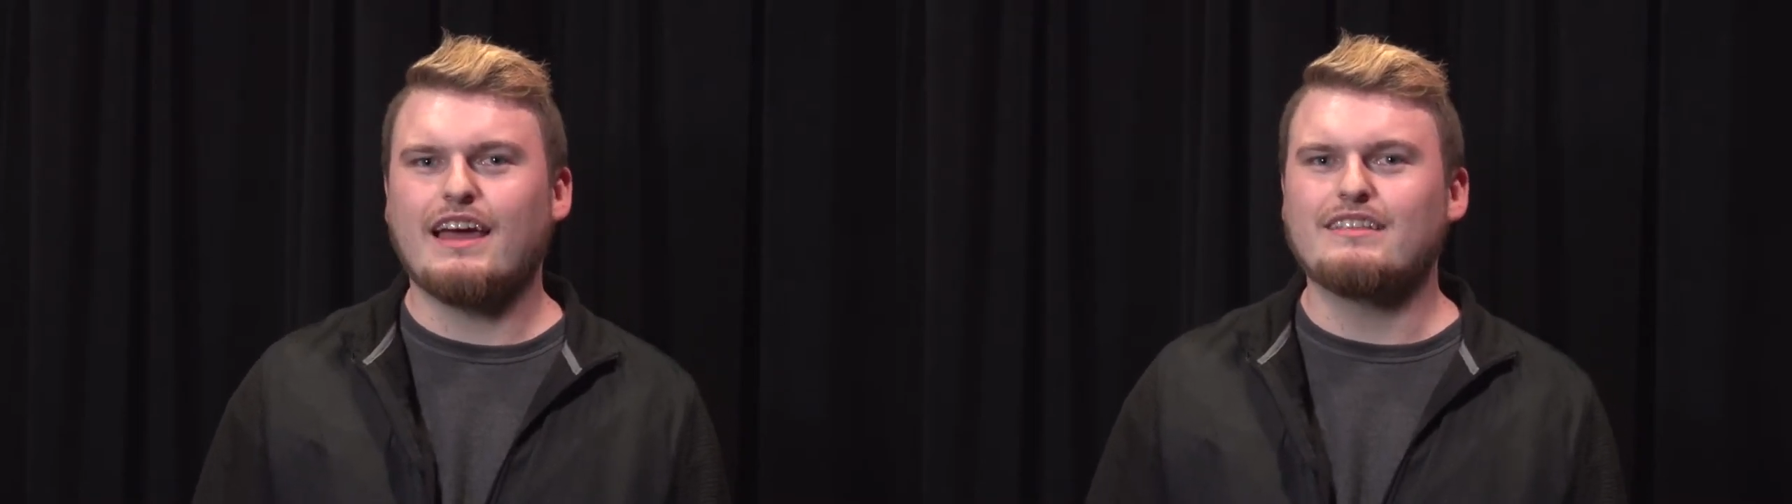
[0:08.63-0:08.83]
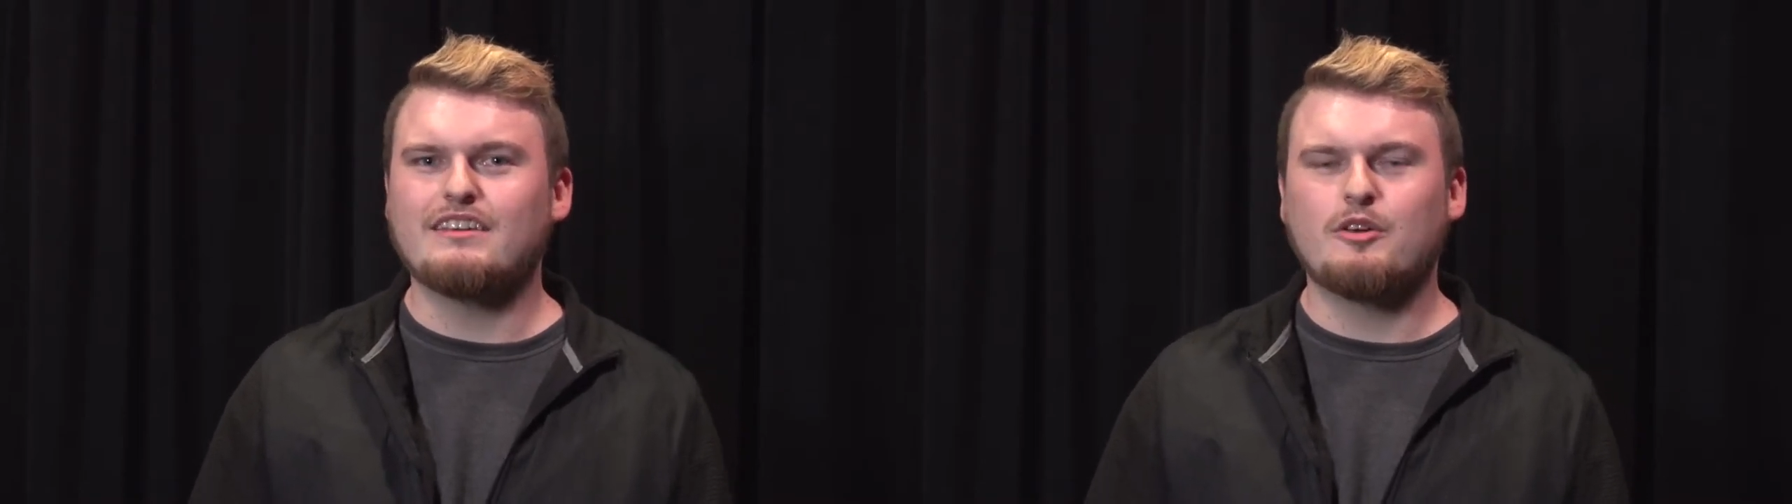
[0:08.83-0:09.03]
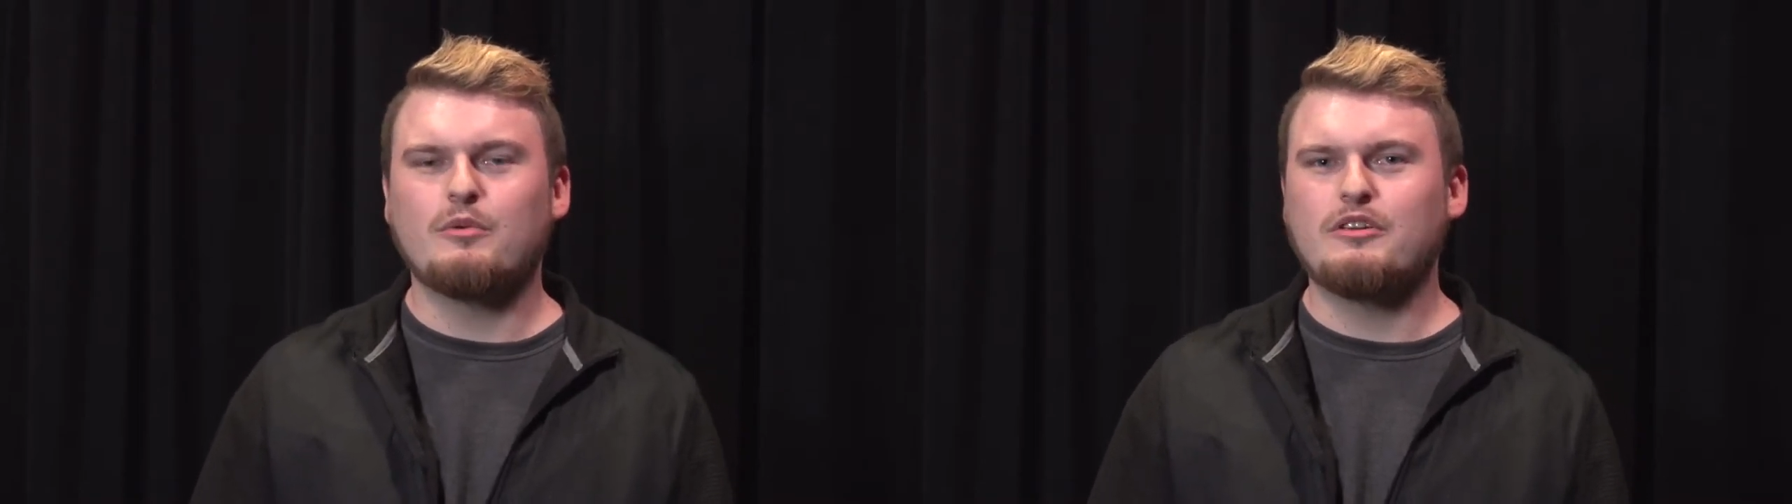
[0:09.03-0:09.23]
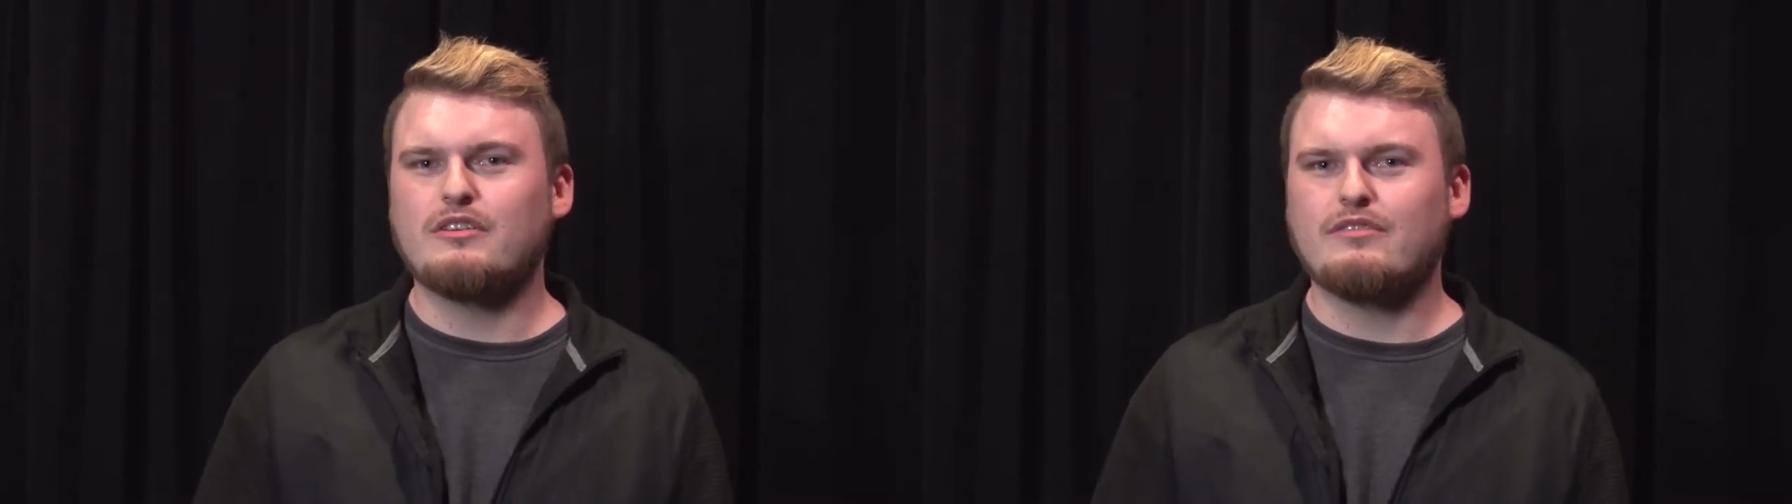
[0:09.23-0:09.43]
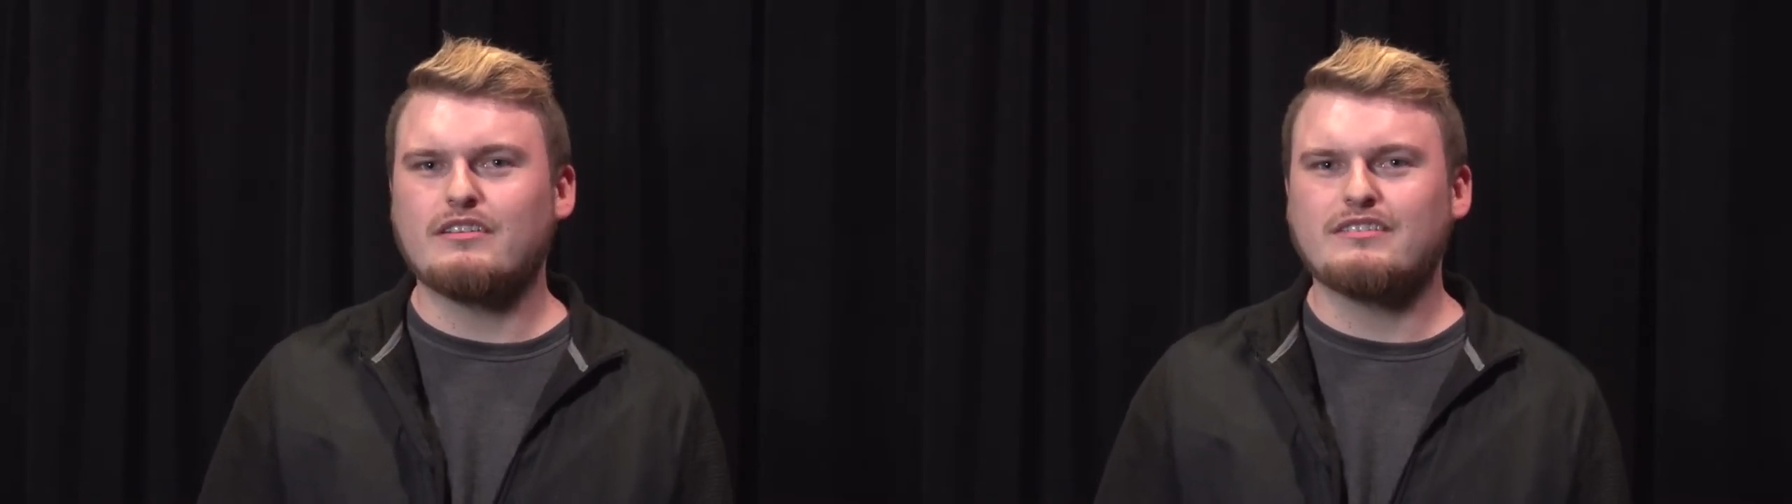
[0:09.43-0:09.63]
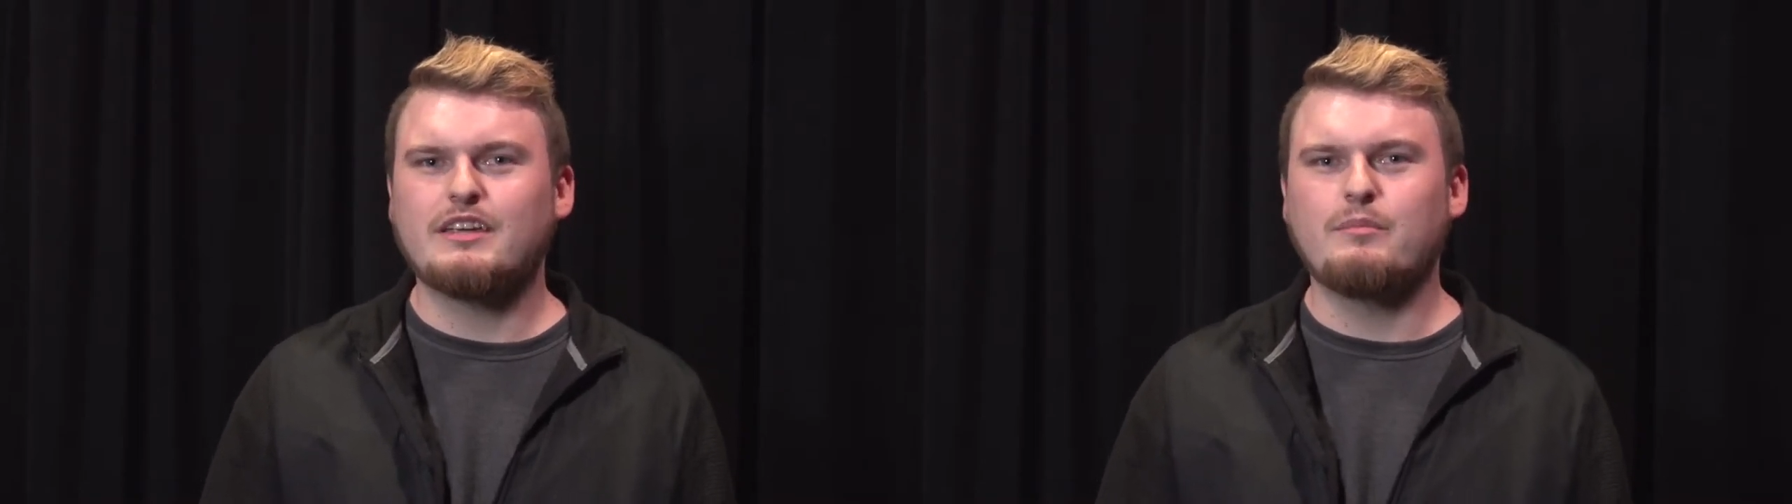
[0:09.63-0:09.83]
at Lindenwood University